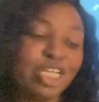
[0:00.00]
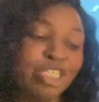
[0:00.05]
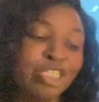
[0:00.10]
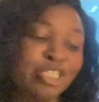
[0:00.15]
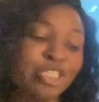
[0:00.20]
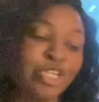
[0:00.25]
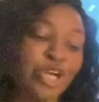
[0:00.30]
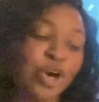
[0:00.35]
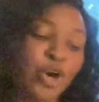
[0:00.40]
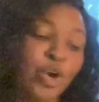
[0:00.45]

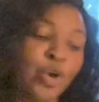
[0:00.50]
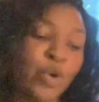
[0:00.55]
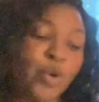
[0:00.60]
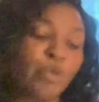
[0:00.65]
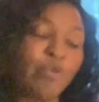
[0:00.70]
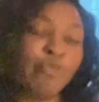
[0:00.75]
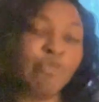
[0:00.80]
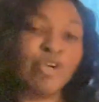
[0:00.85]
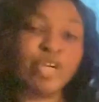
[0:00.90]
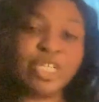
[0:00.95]

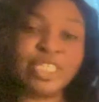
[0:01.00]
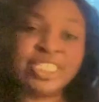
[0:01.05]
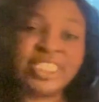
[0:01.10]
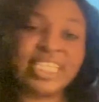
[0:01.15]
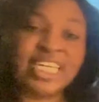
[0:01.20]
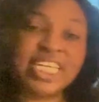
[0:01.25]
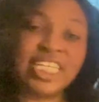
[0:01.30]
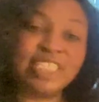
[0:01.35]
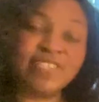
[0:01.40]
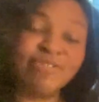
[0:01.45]
So, first
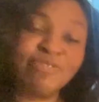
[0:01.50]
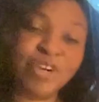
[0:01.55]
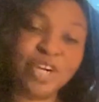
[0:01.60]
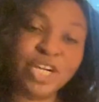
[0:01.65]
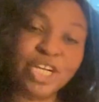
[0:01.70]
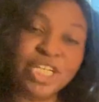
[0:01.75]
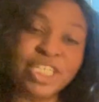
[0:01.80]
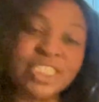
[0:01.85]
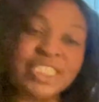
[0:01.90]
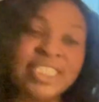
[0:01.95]
things
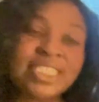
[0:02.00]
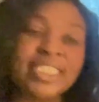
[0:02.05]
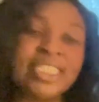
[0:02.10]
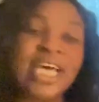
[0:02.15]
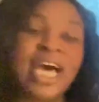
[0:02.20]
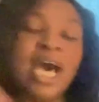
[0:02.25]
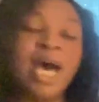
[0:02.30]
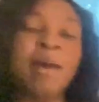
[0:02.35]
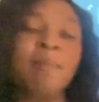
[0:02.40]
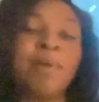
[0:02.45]
first,
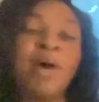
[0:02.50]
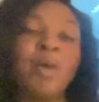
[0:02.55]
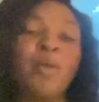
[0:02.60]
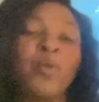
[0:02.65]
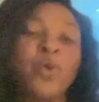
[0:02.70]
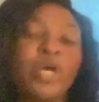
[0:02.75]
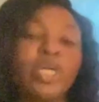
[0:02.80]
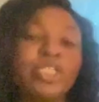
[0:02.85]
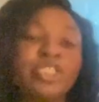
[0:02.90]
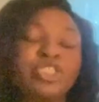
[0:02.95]
I
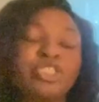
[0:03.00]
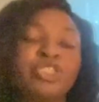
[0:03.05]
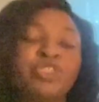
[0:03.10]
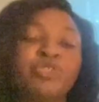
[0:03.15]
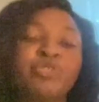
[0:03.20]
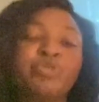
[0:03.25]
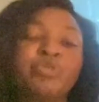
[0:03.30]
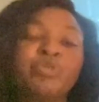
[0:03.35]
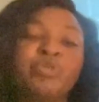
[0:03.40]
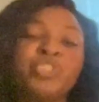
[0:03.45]
want
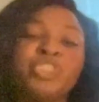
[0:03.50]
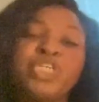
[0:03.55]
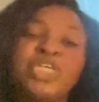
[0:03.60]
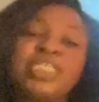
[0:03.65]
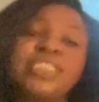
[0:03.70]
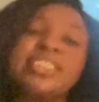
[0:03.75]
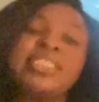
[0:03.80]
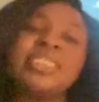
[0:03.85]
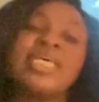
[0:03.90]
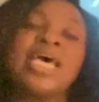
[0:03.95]
to
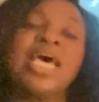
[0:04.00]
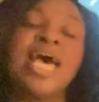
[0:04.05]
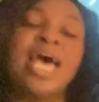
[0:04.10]
just